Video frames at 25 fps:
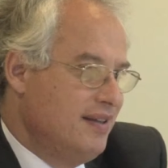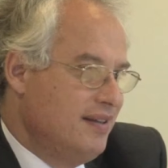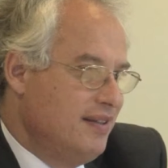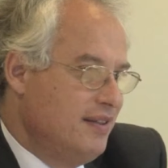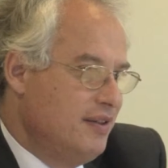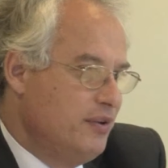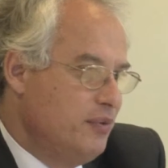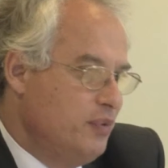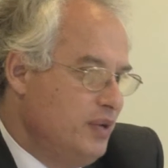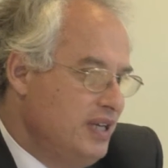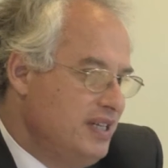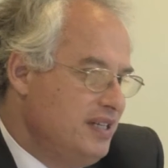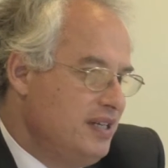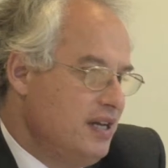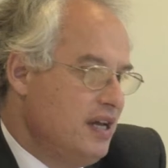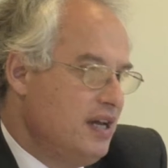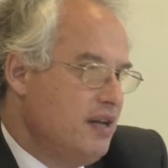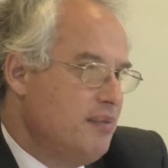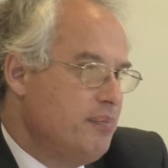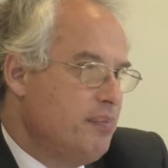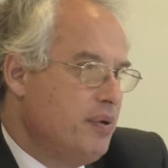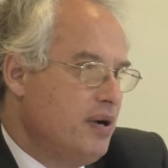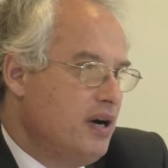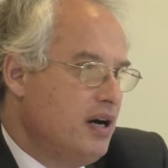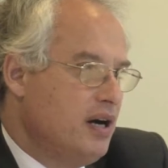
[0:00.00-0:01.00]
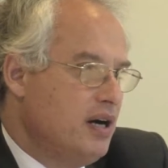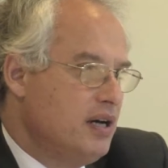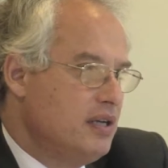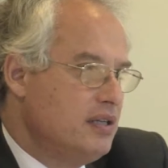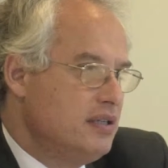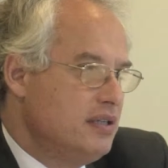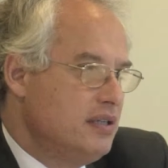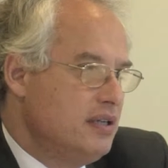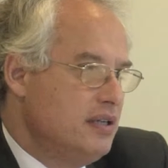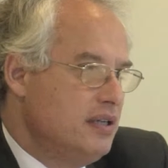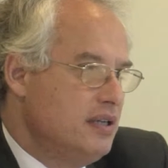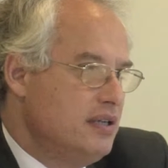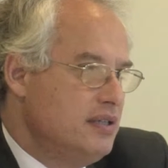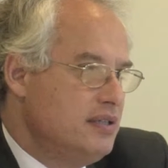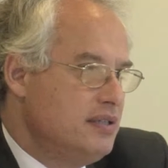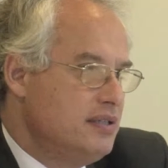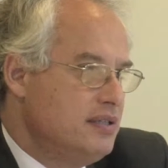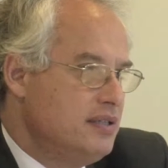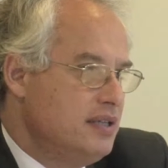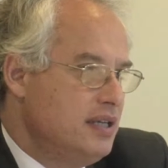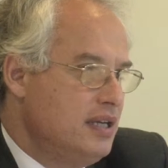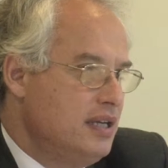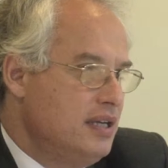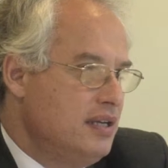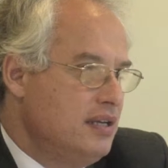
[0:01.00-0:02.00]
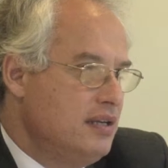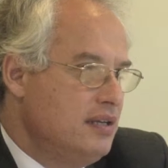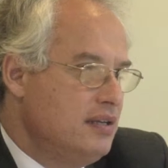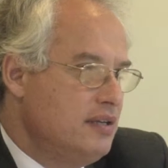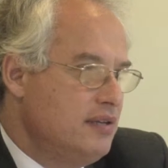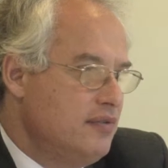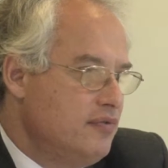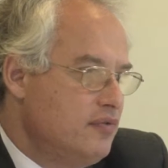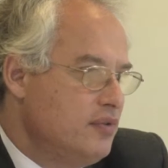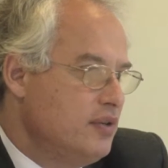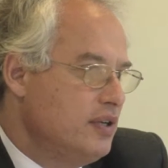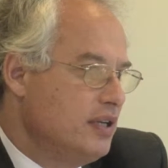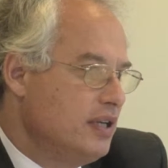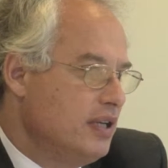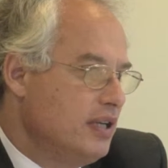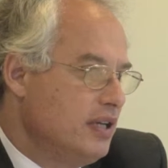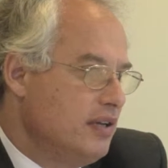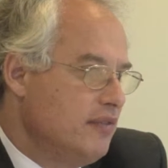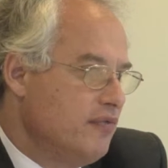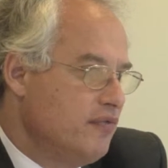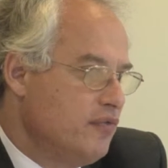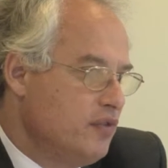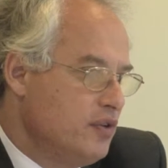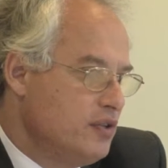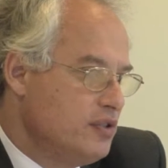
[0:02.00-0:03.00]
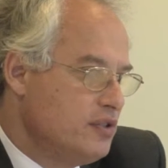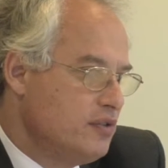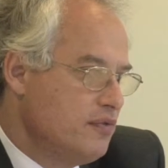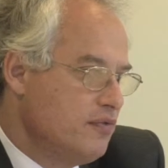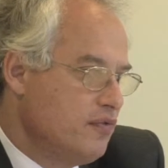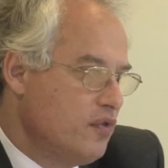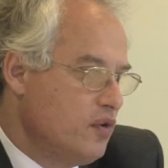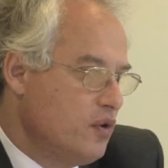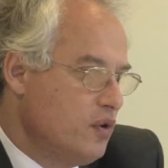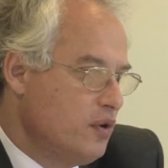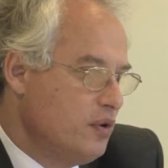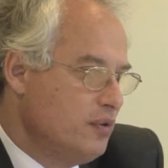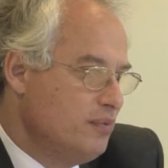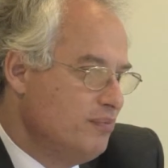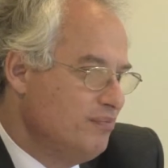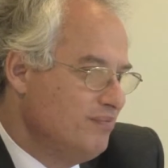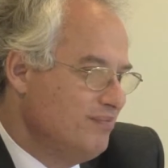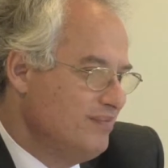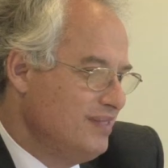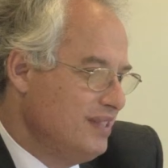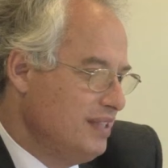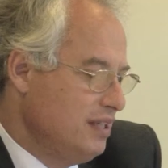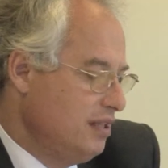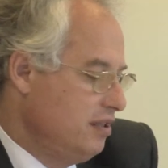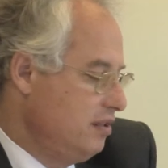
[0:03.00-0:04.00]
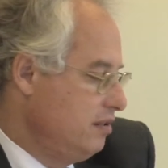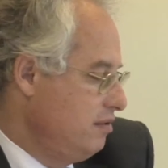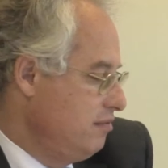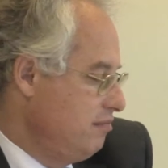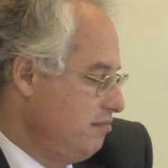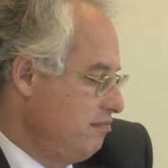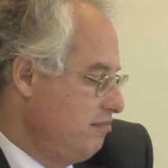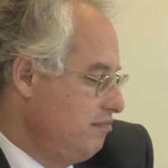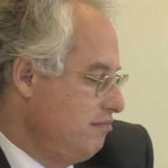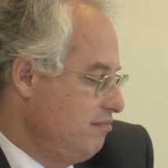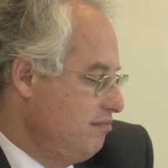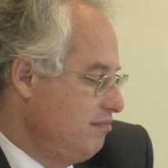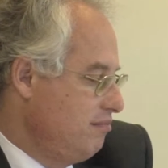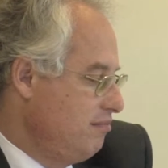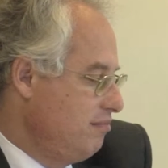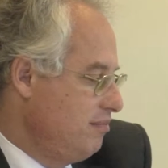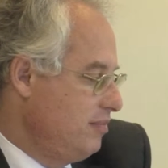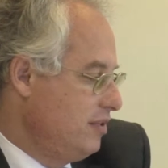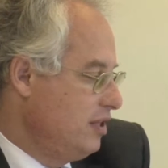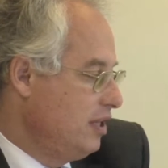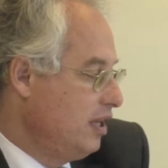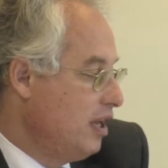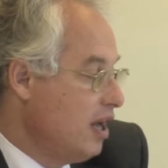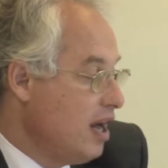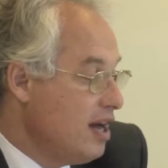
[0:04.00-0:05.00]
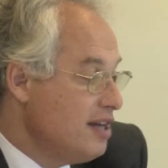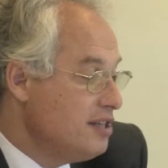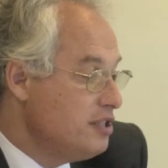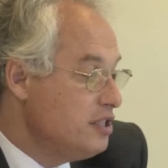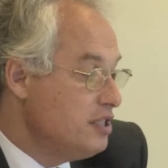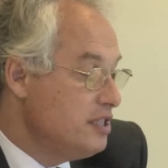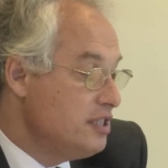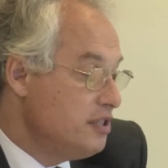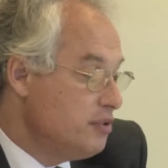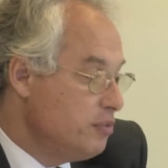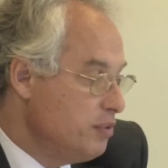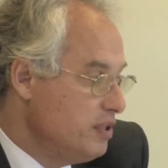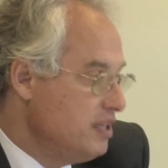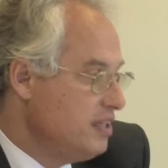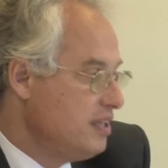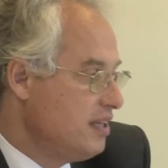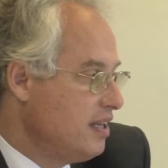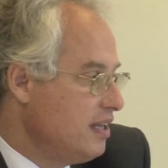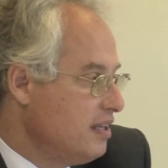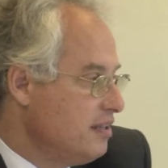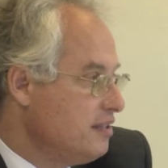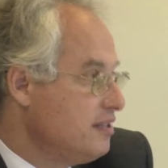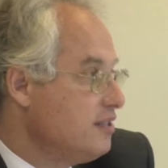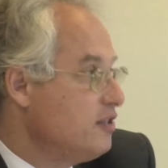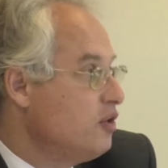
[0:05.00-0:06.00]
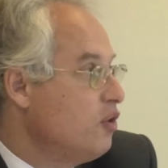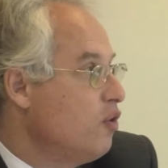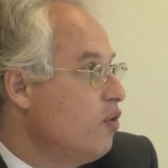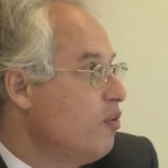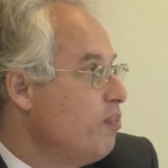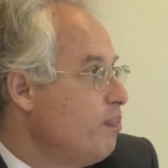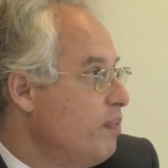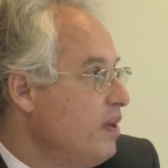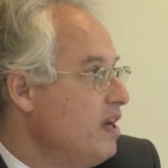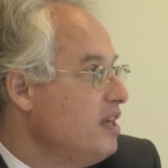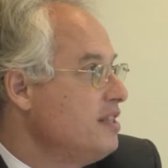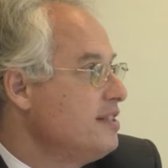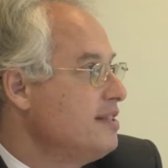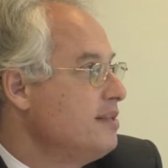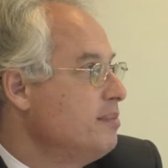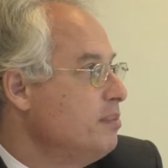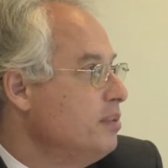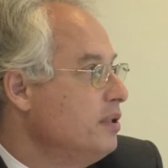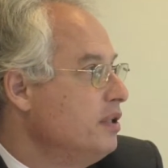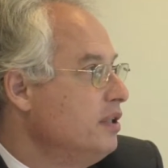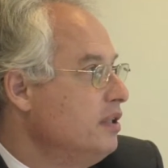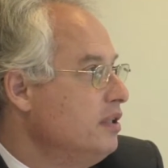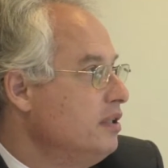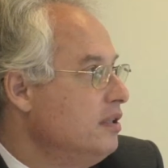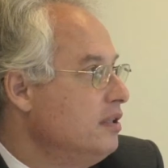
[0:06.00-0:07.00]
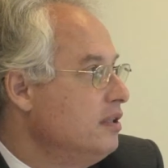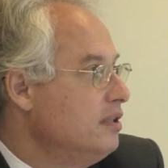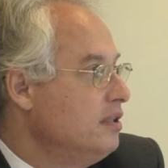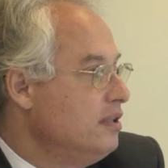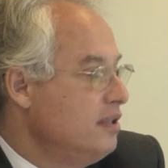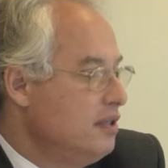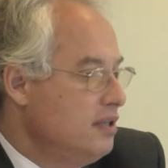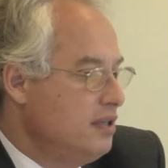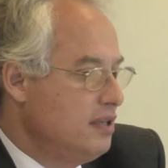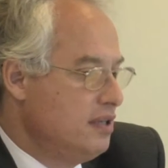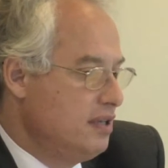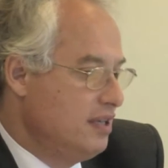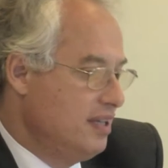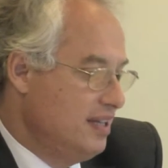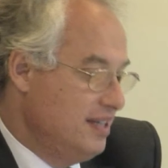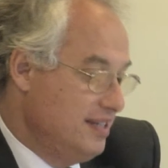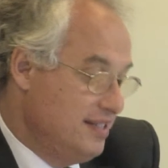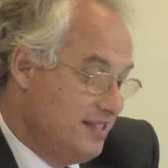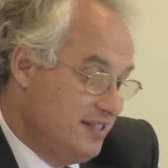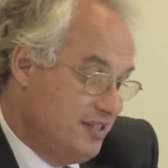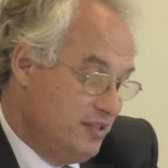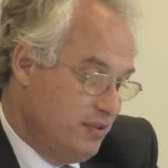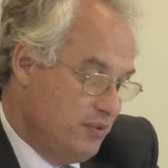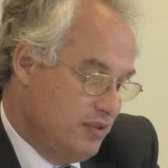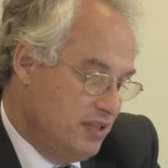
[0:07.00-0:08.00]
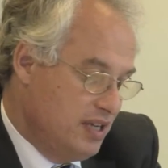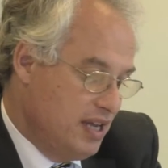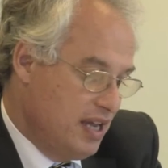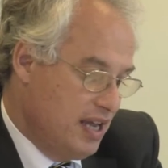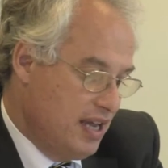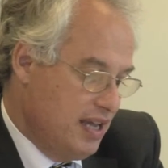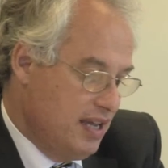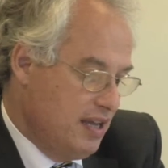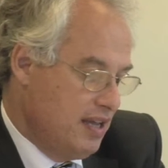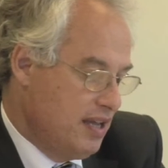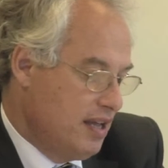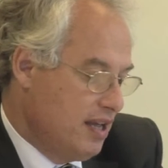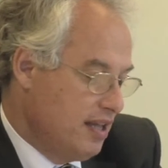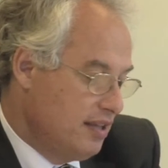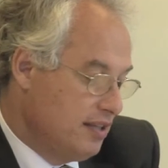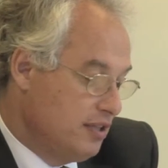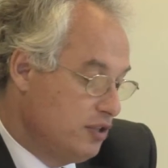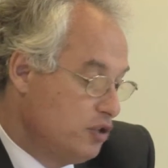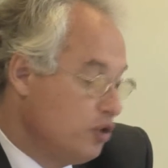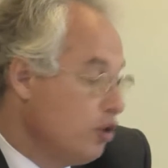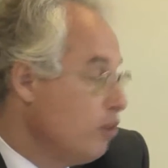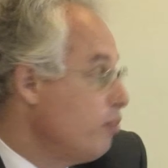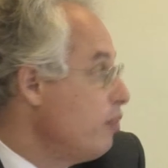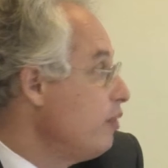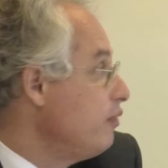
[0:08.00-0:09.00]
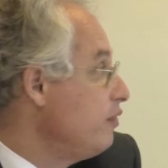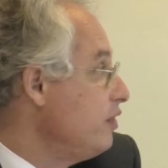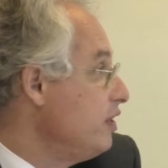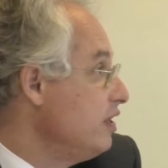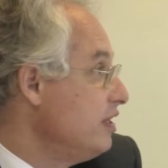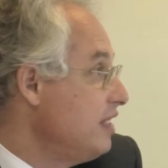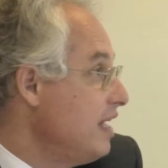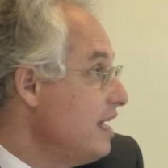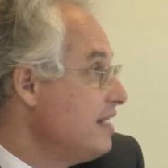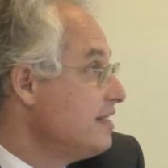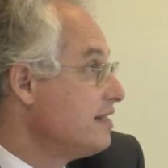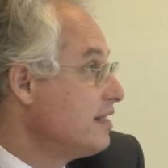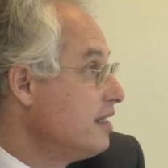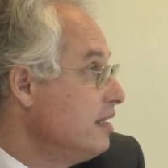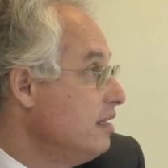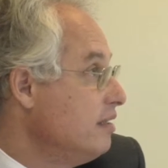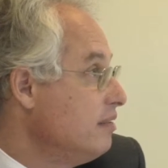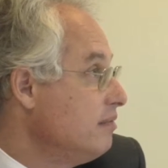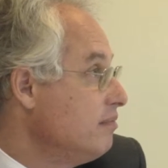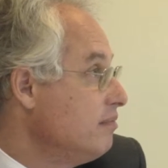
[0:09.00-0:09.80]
The retail part is seen differently. First of all, the largest retail store possible is today at the top of your desk.